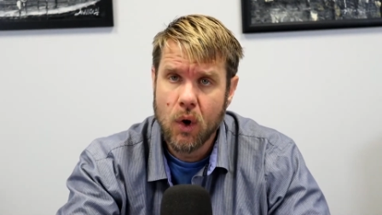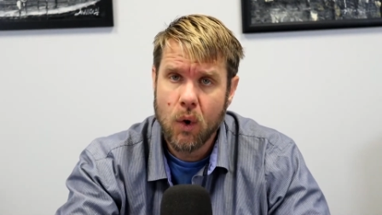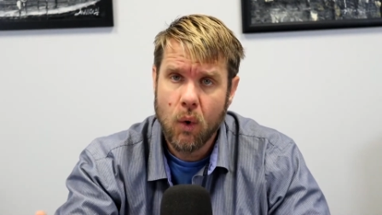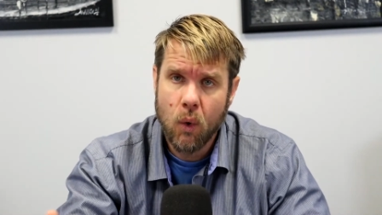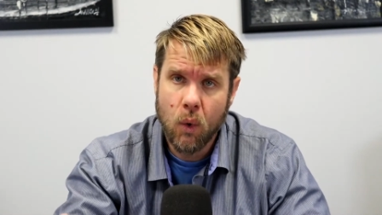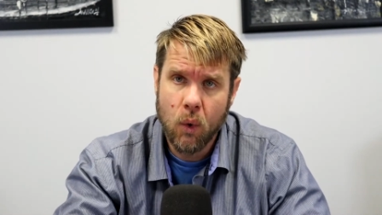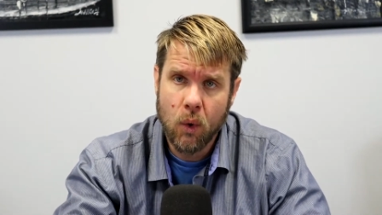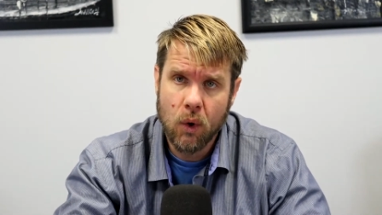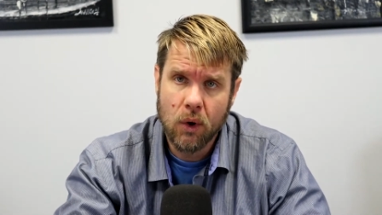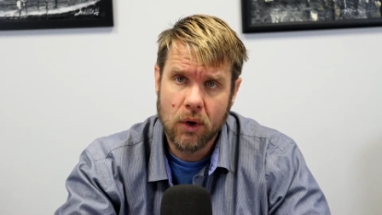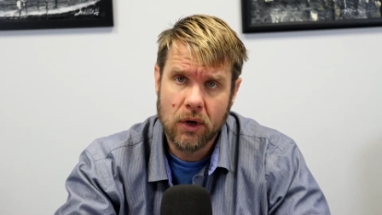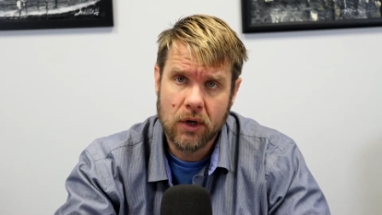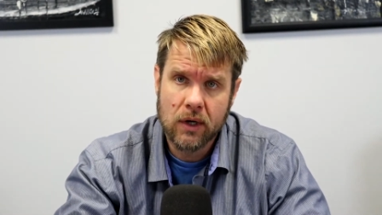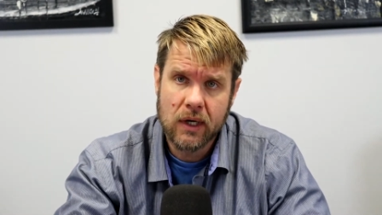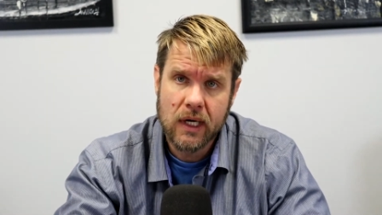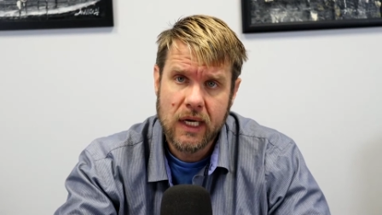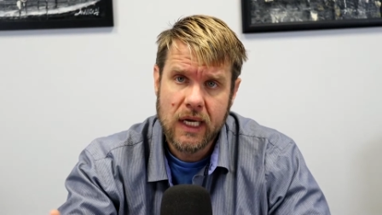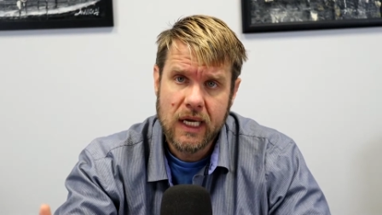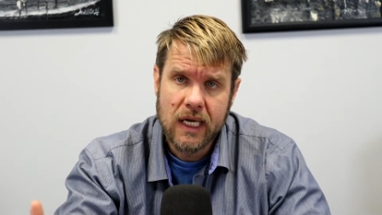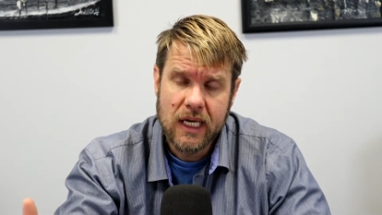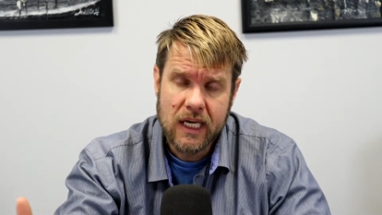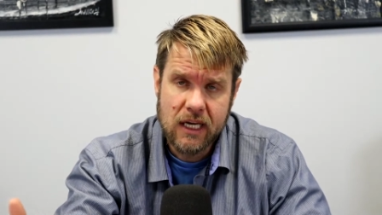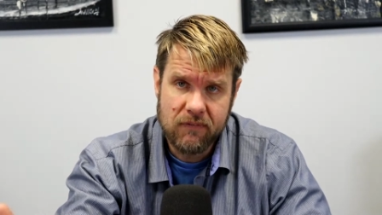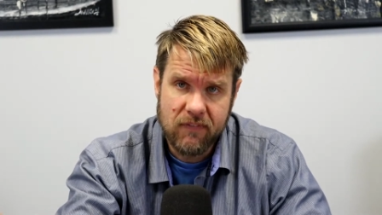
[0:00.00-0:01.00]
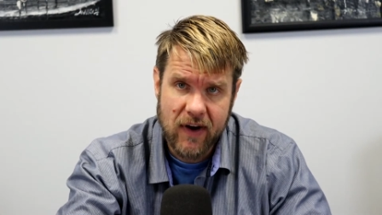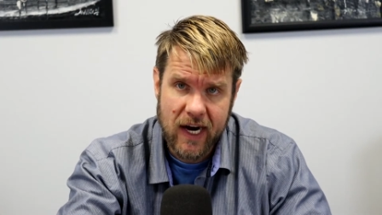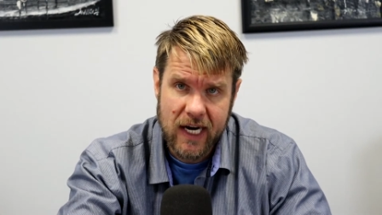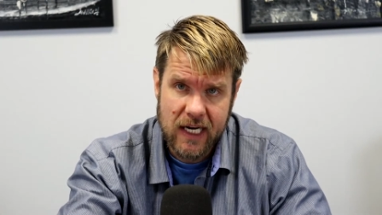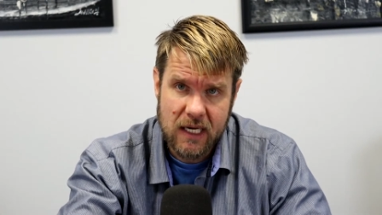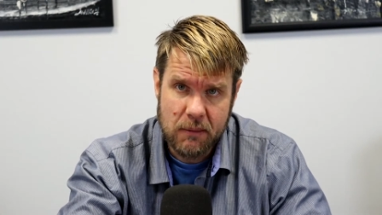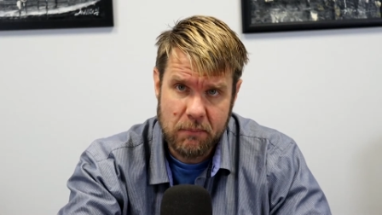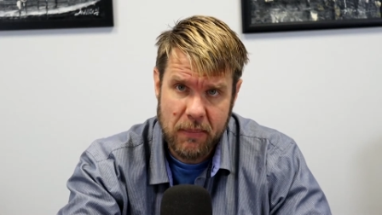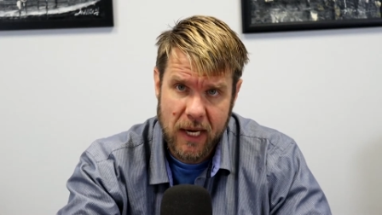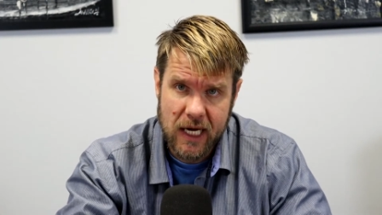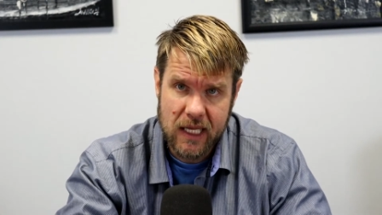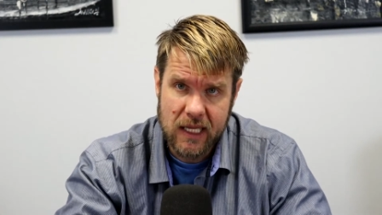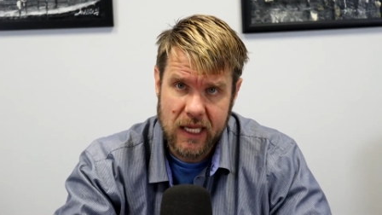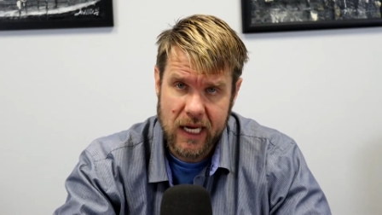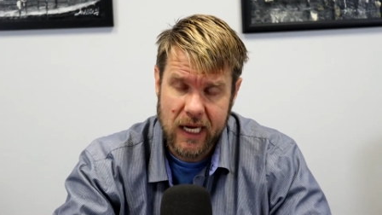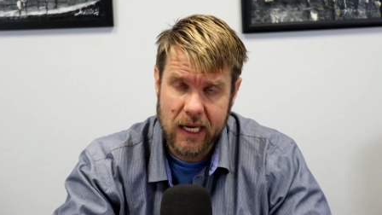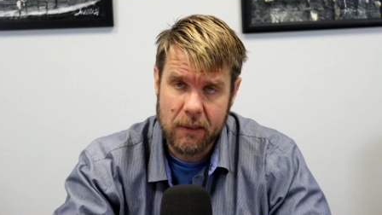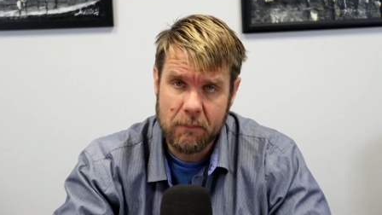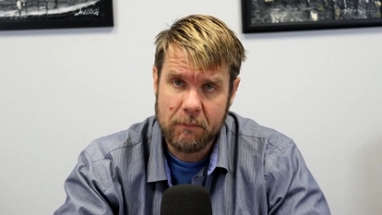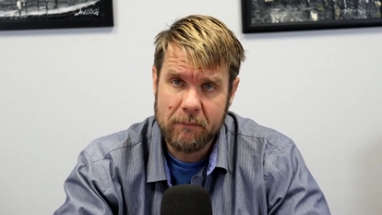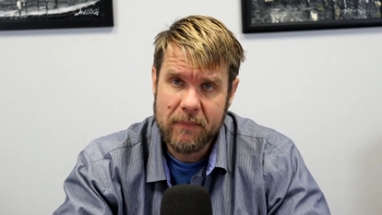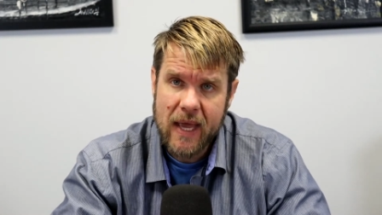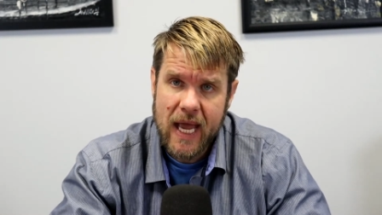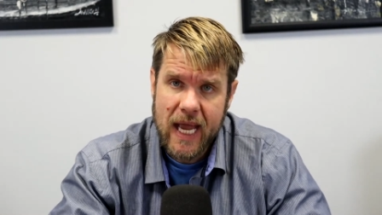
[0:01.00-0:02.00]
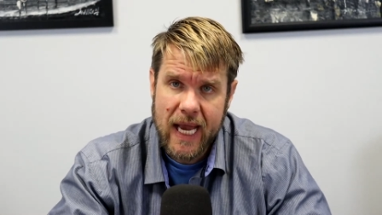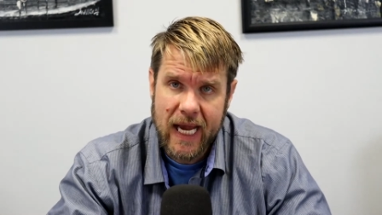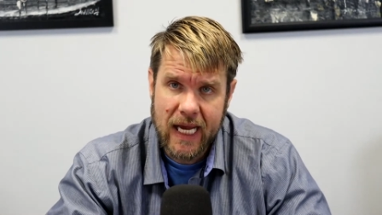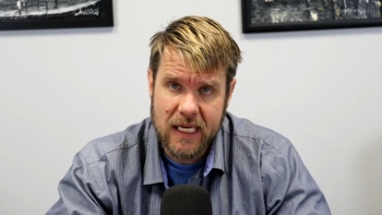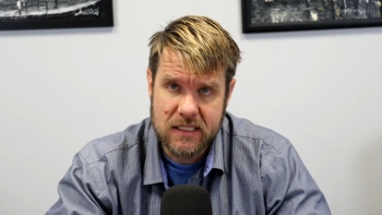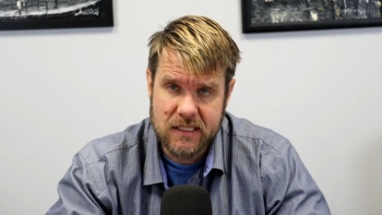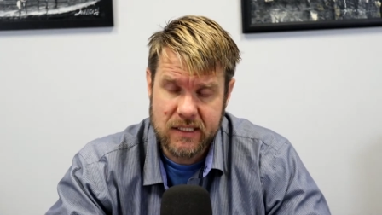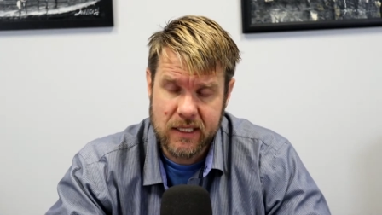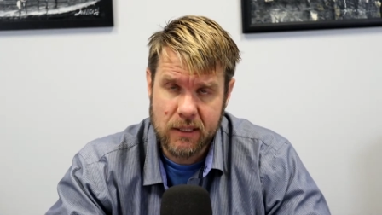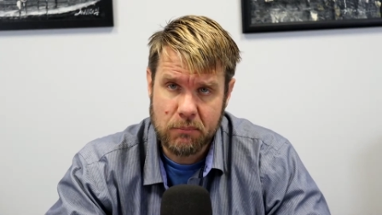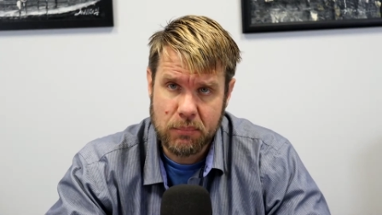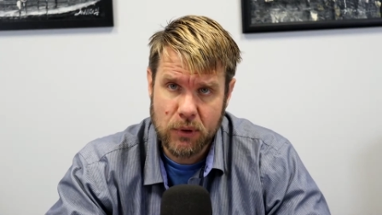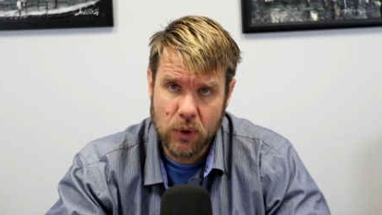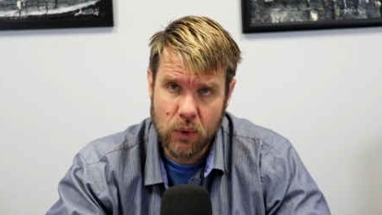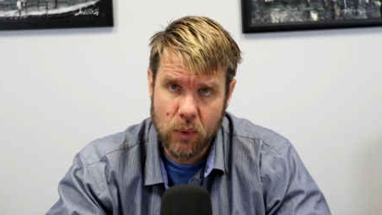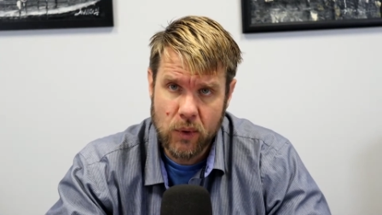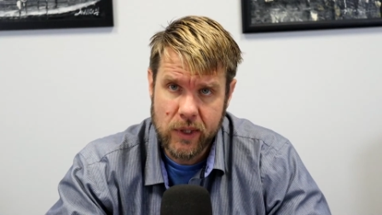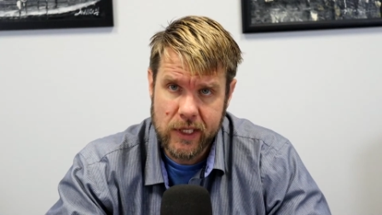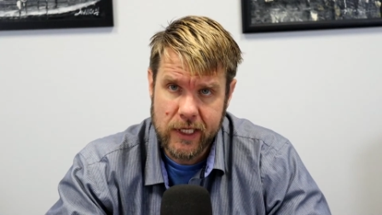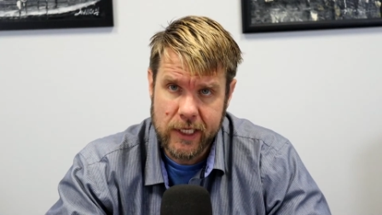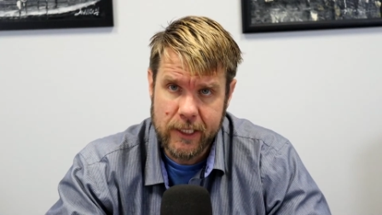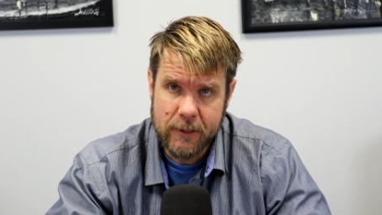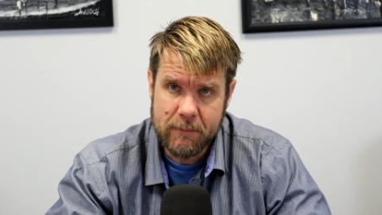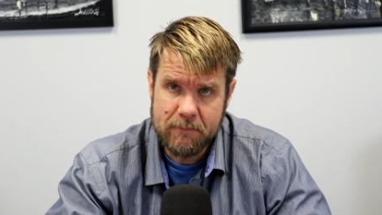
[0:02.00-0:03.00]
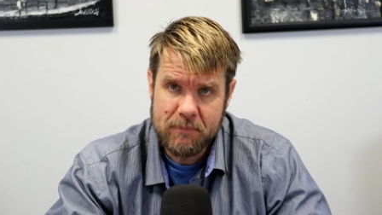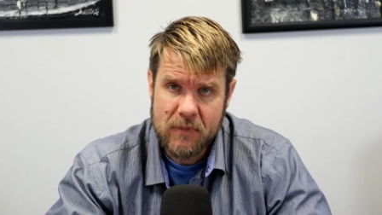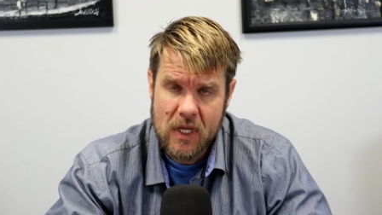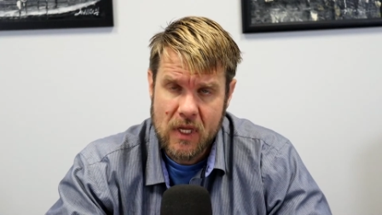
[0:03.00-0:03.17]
or if I can pay them as an employee.